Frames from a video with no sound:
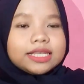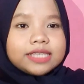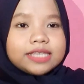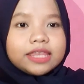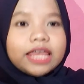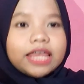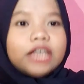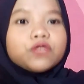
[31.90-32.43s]

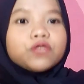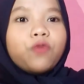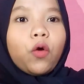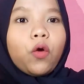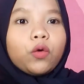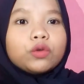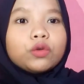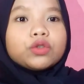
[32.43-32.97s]
Syntax
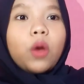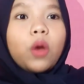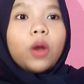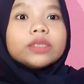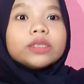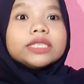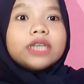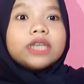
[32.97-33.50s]
focuses
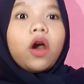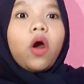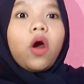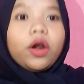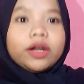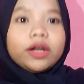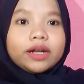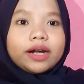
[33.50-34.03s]
on the
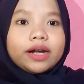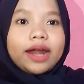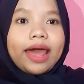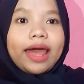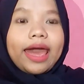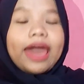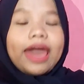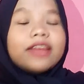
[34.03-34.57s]
order
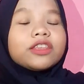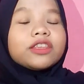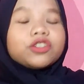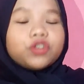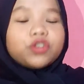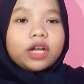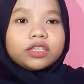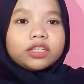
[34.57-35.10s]
and the
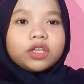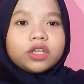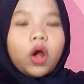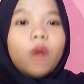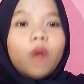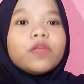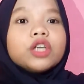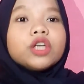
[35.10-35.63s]
structure
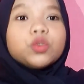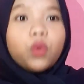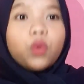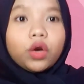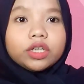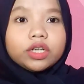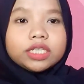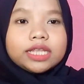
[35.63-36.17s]
of those
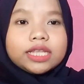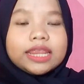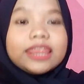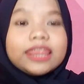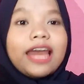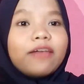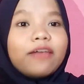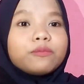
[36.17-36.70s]

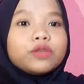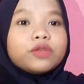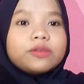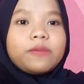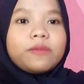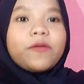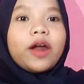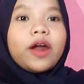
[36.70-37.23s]
words that must
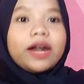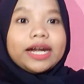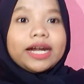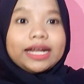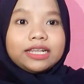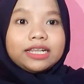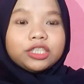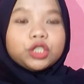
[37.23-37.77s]
be
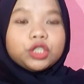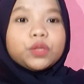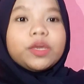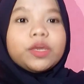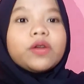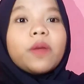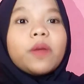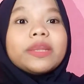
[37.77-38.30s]
parallel to be
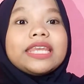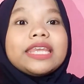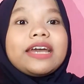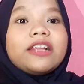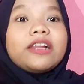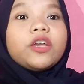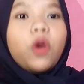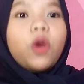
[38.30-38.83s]

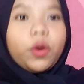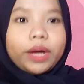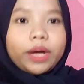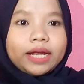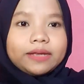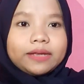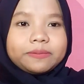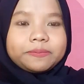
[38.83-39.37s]
grammatically correct.